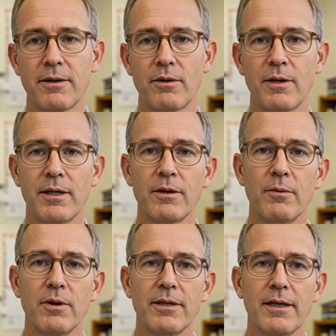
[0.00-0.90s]
triggered
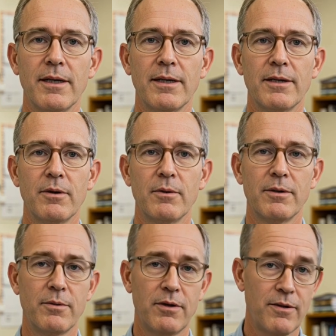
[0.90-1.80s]
more selling,
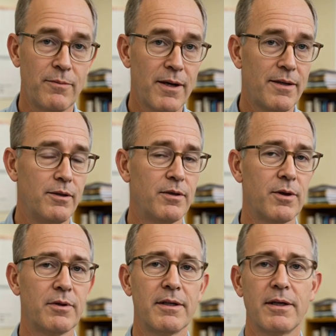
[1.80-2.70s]
which pushed prices
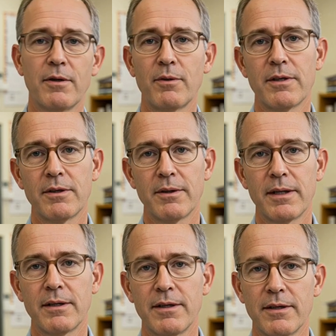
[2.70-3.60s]
lower, which
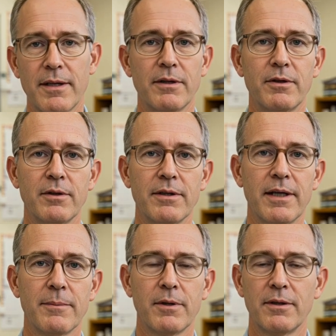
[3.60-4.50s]
triggered additional
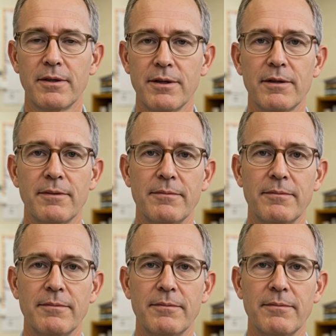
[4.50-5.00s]
stop-losses.